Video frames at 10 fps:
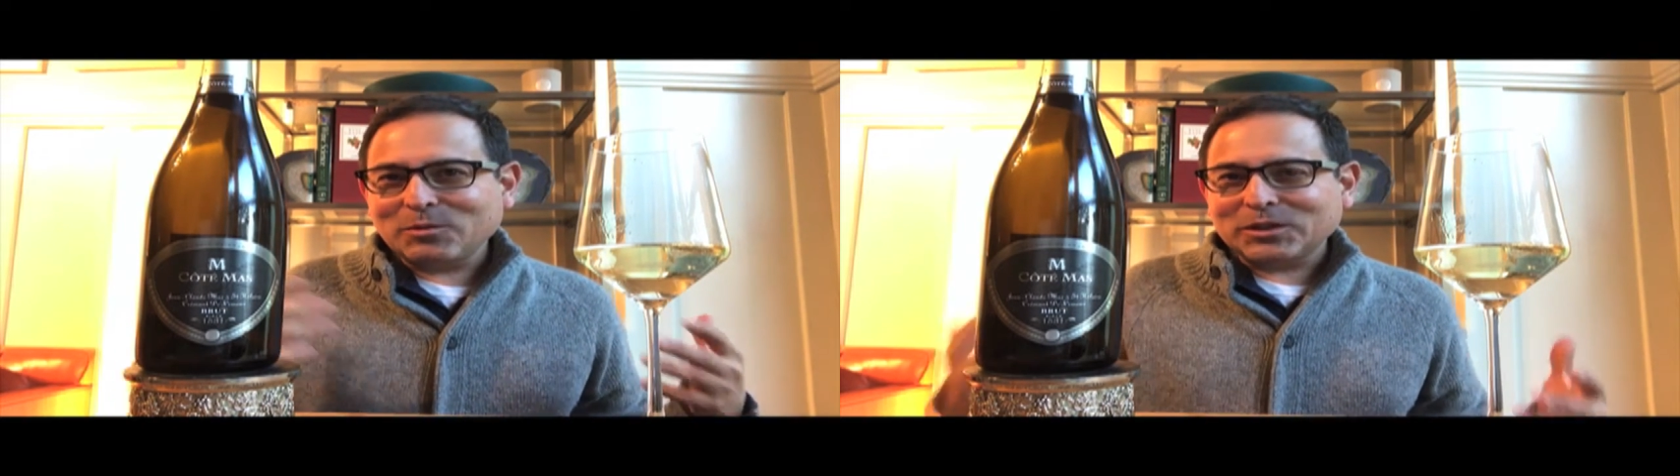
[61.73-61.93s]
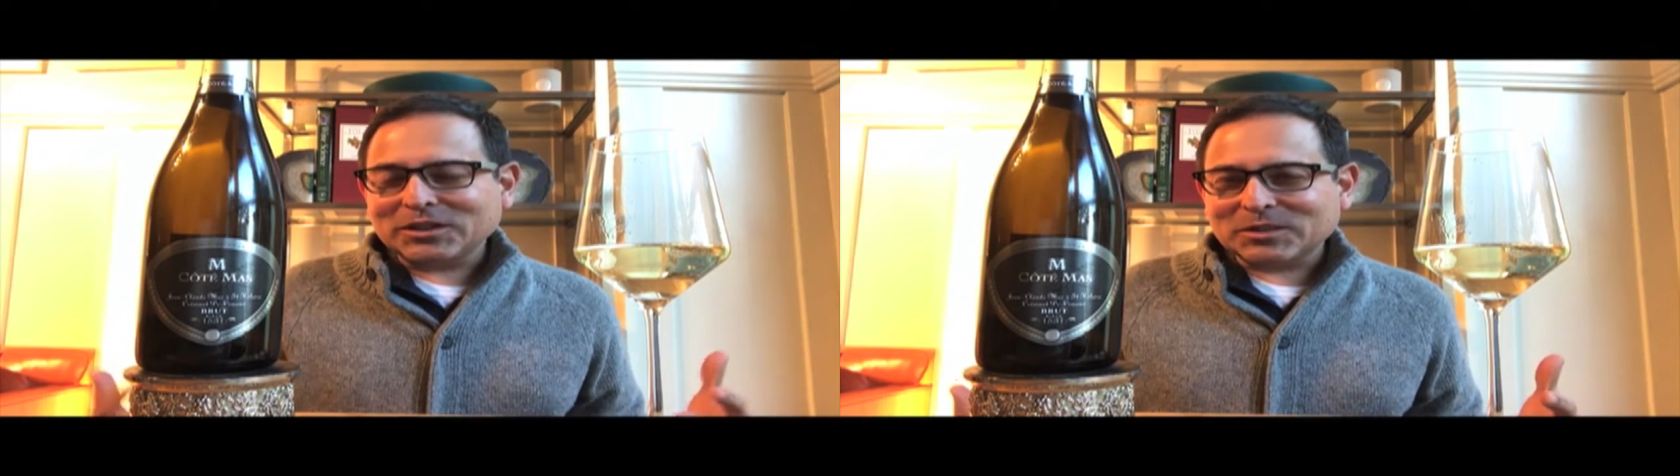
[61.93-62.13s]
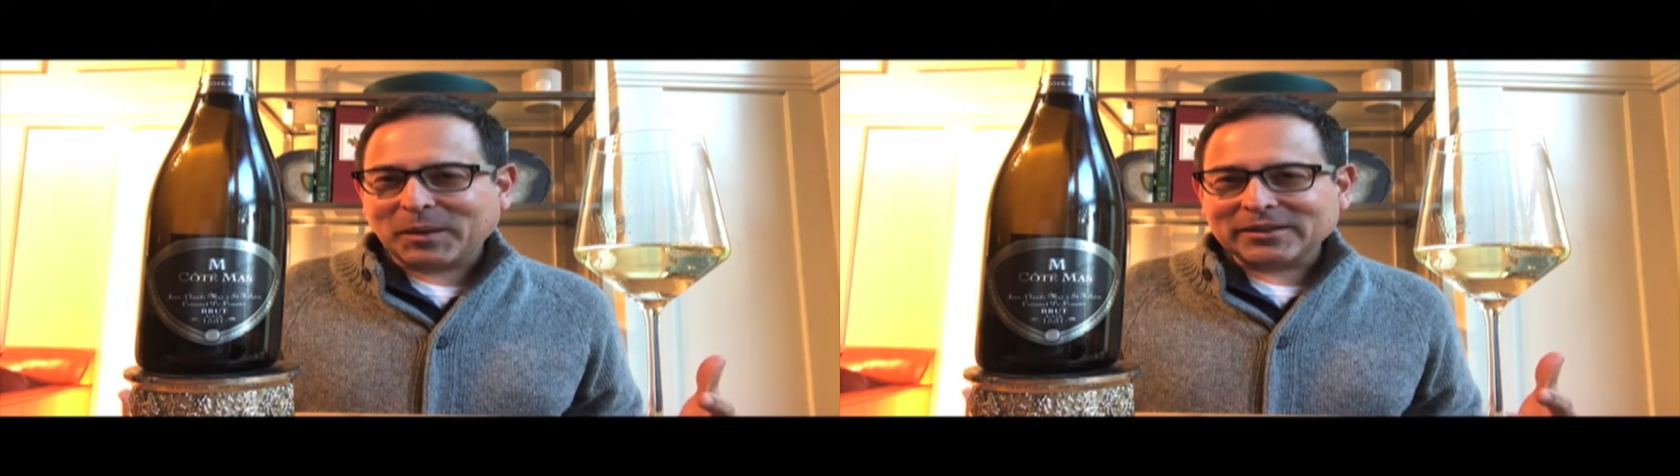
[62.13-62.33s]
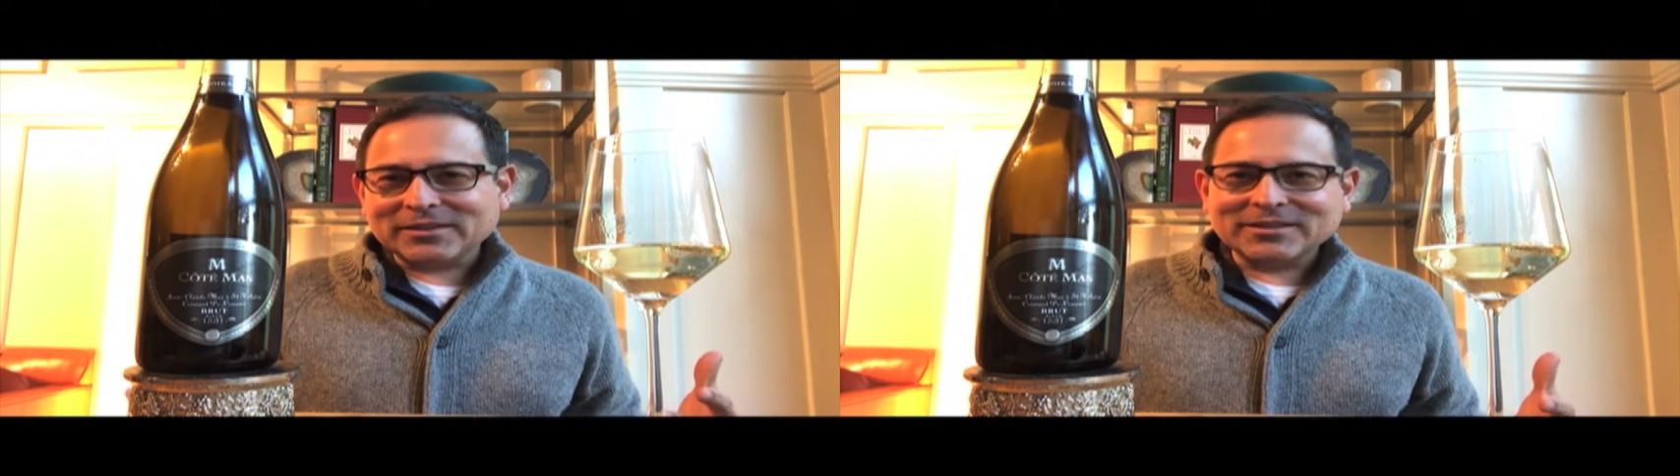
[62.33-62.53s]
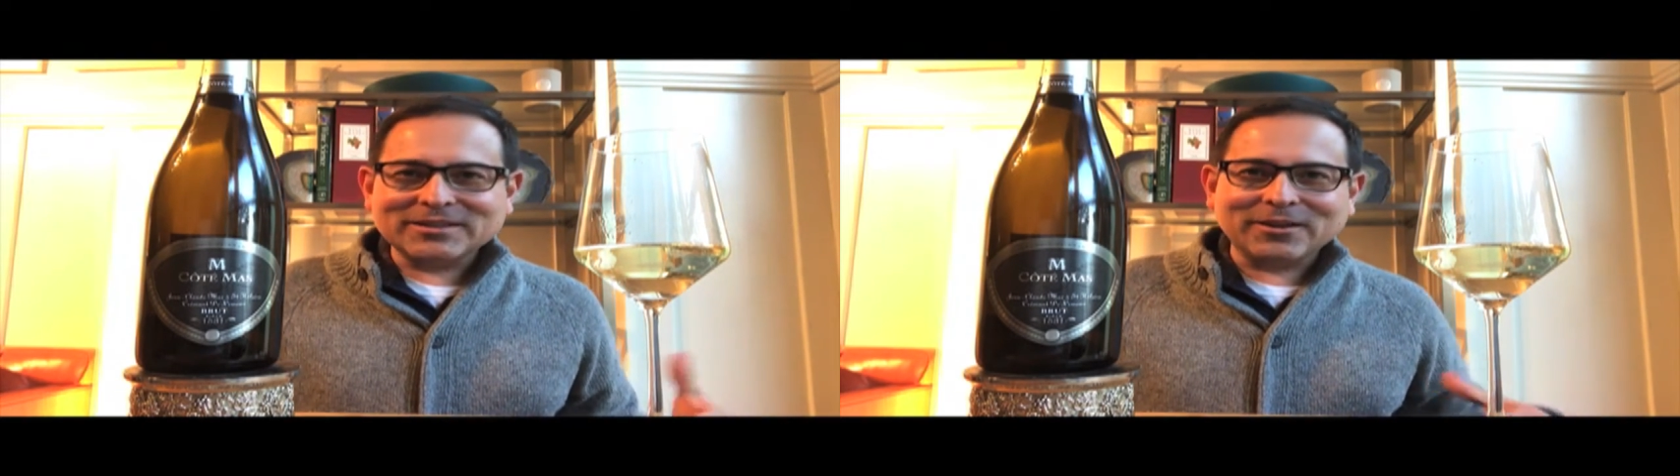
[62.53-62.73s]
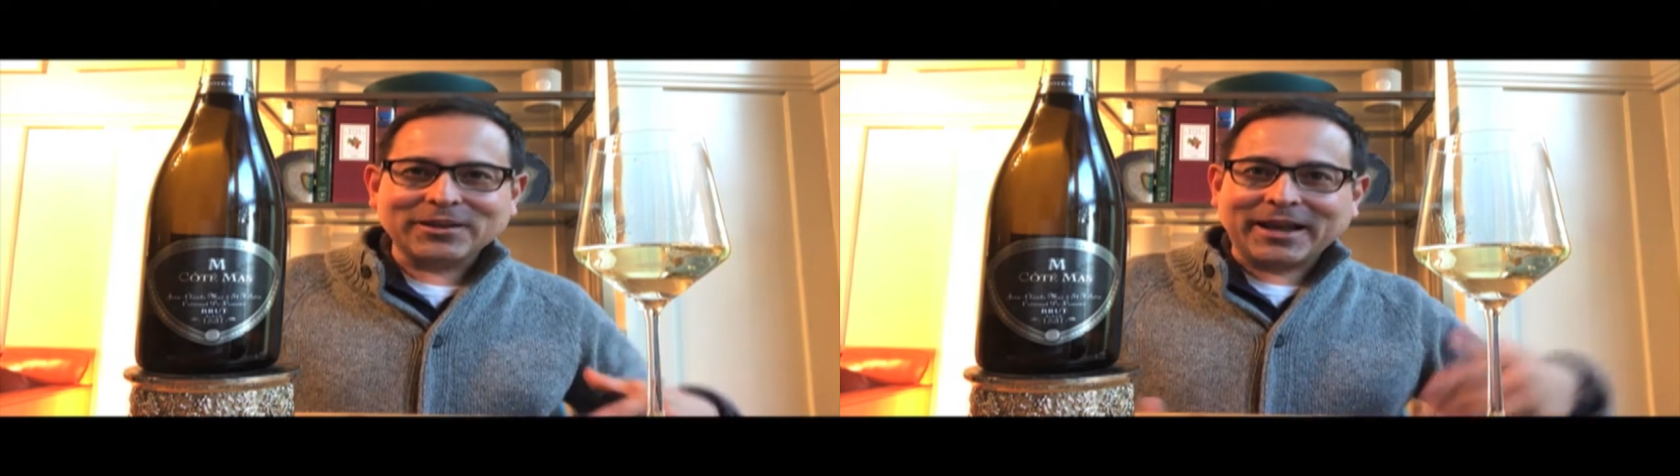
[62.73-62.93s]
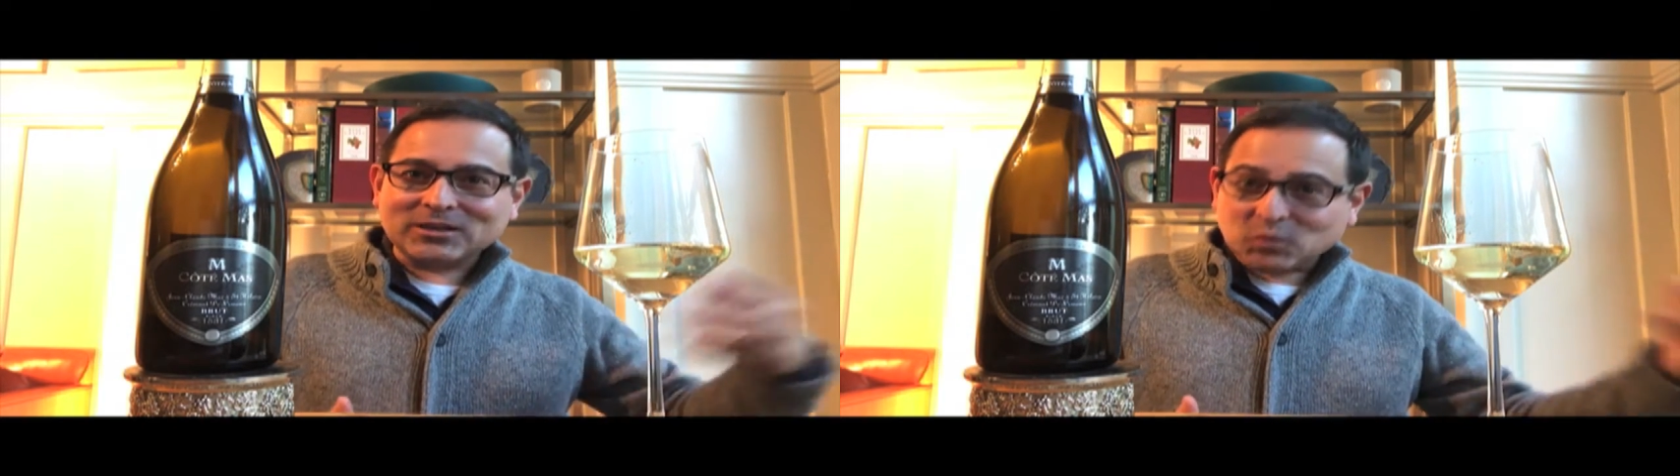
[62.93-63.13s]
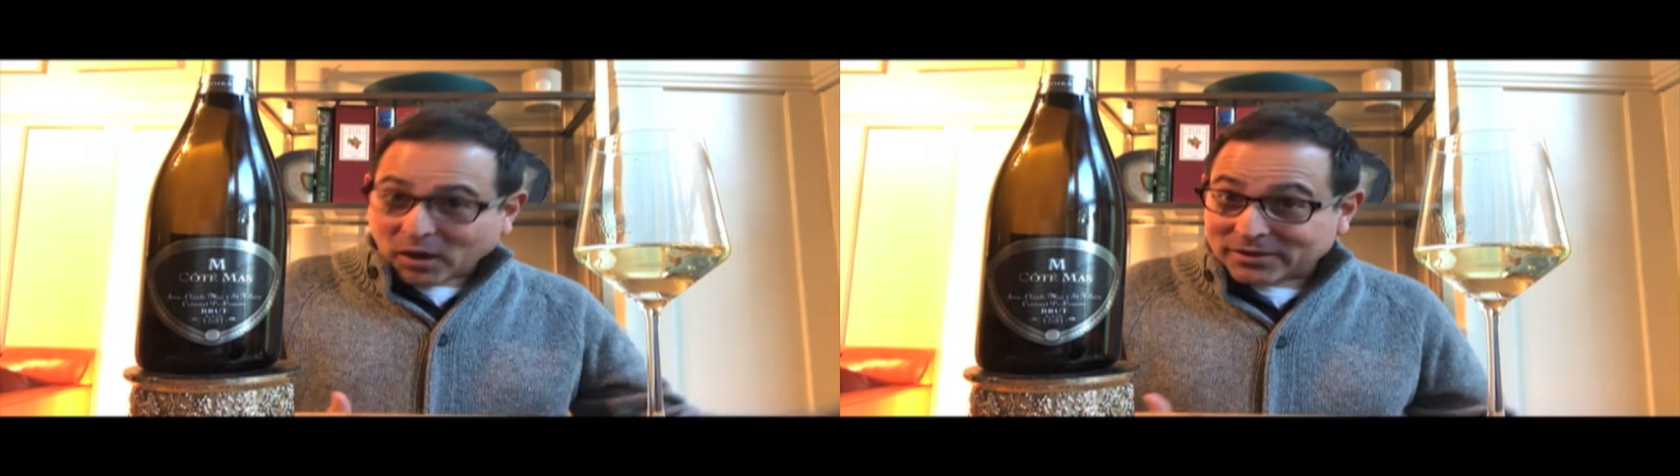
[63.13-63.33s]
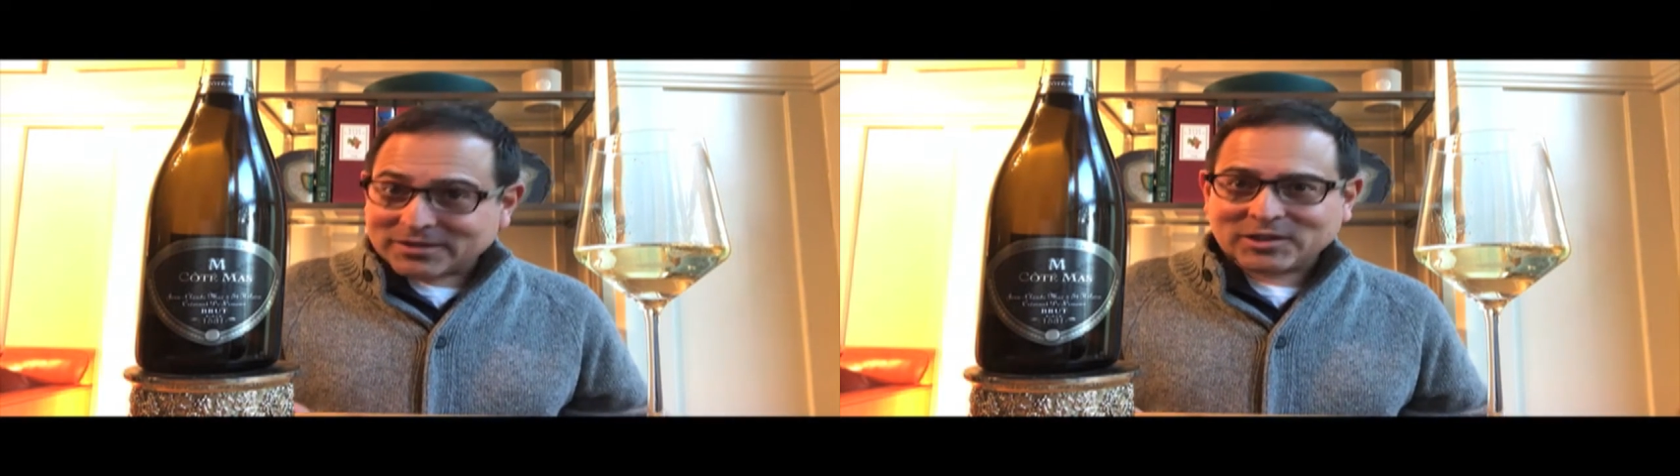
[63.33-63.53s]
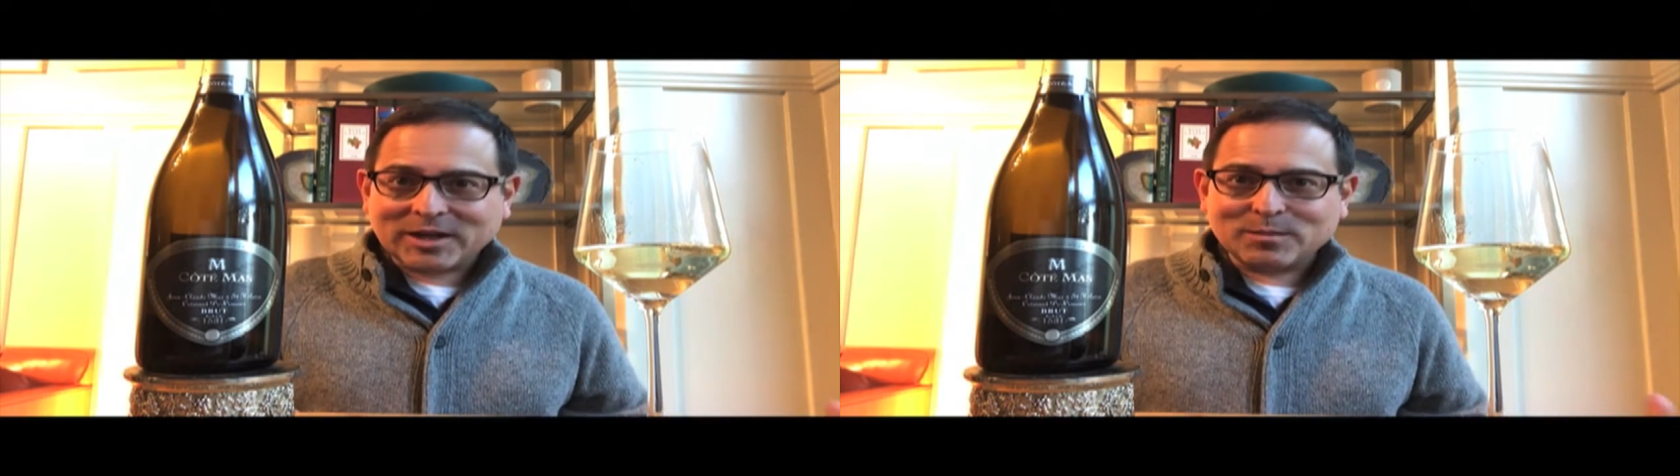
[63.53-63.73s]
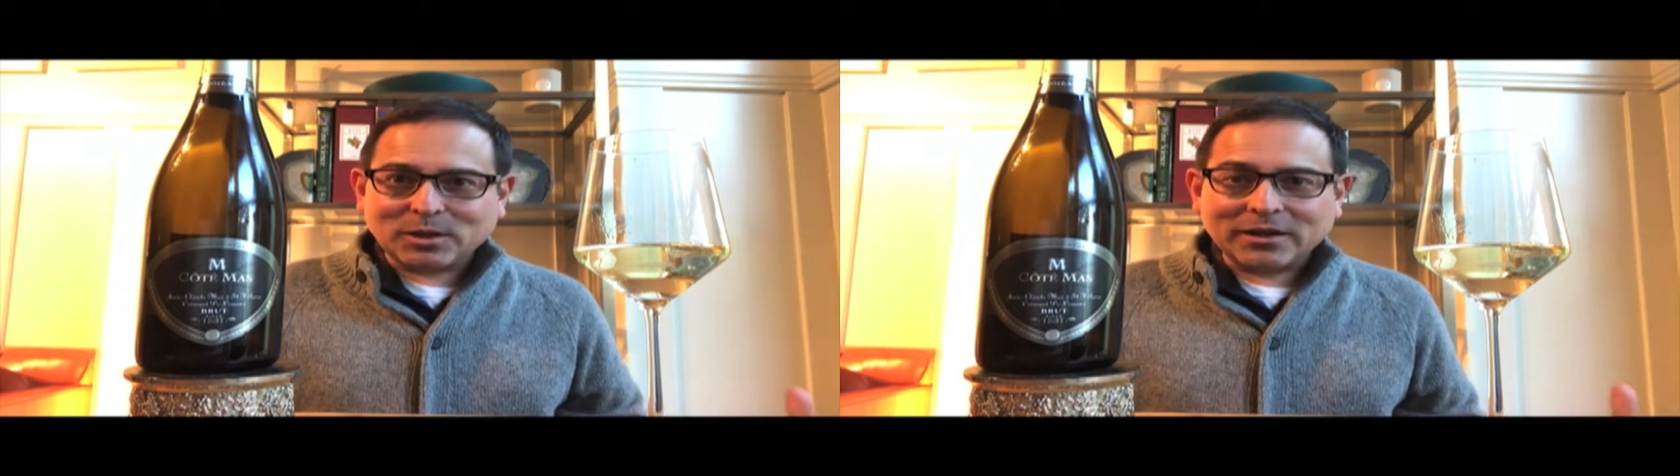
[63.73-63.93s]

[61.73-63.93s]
you wouldn't expect necessarily, as well as a Chenin